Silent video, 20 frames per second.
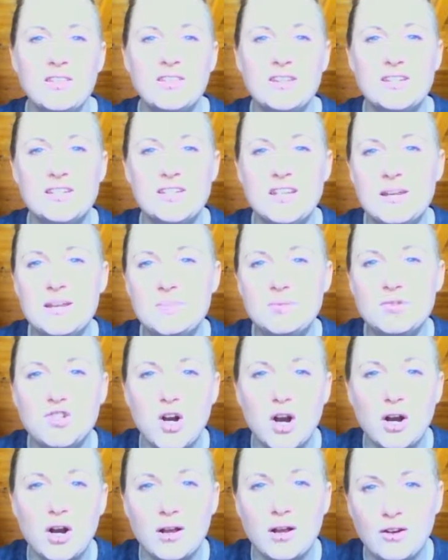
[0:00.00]
the deep,
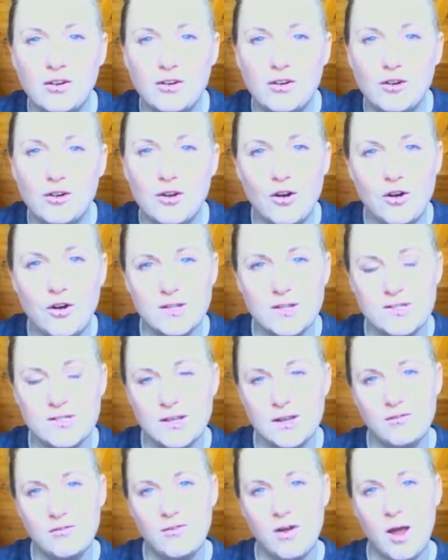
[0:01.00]
dark undercurrents
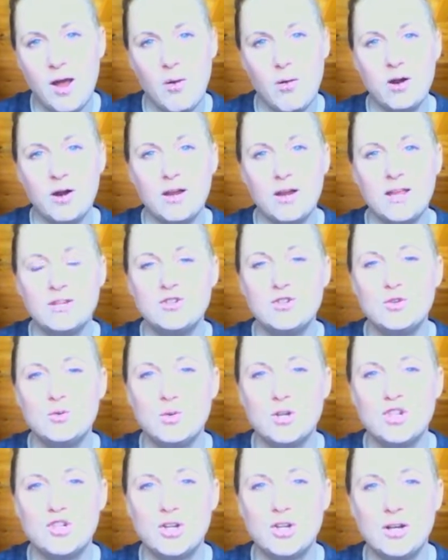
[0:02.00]
of our
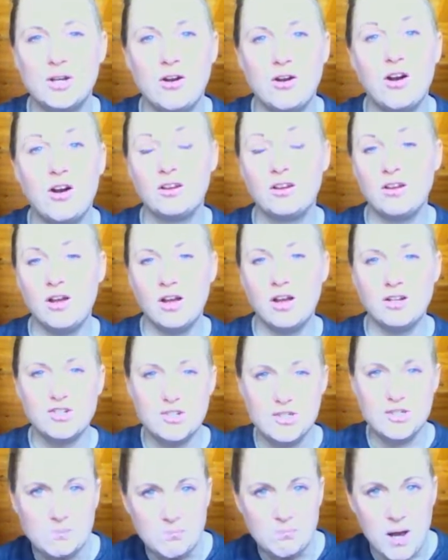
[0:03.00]
intuition and our
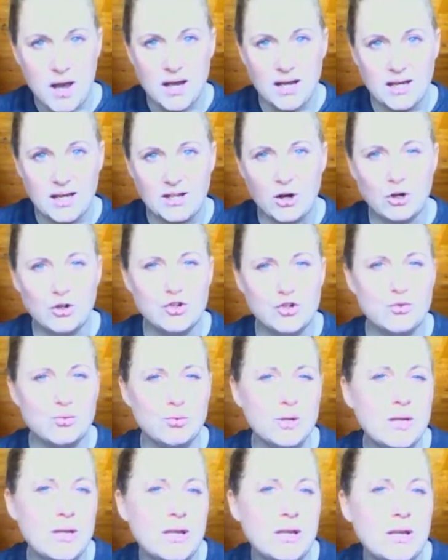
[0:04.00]
unconscious mind, our
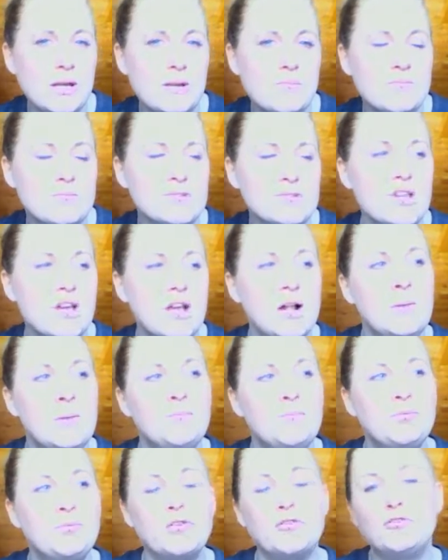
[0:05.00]
dreams,
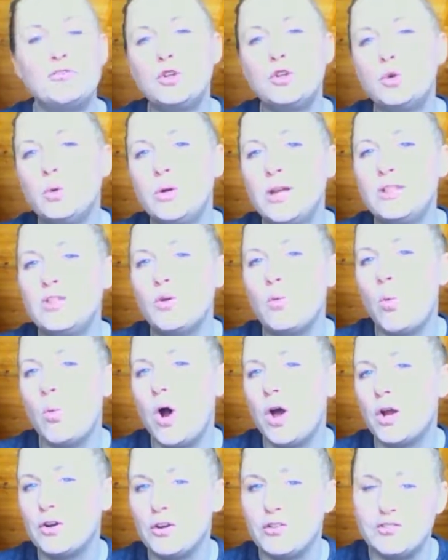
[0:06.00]
the fluid, the
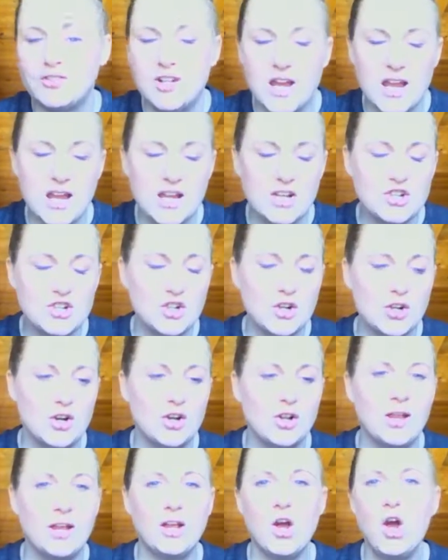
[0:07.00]
water of
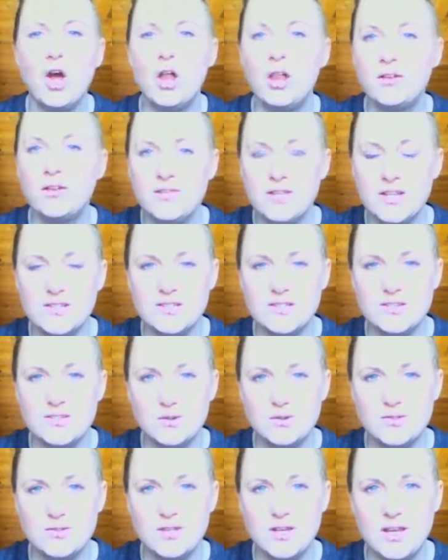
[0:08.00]
nature, like all of these
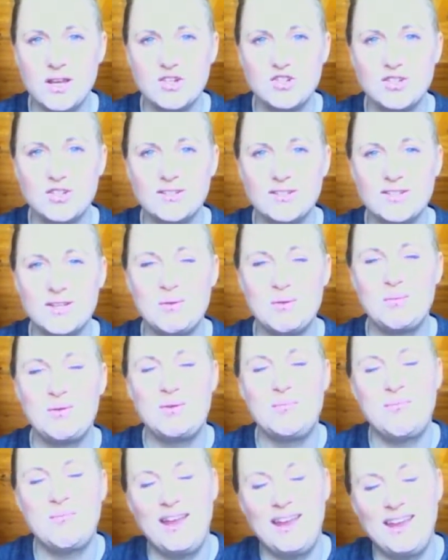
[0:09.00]
associations that
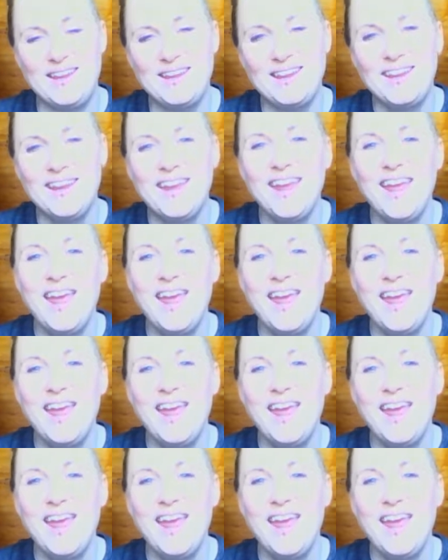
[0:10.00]
we make.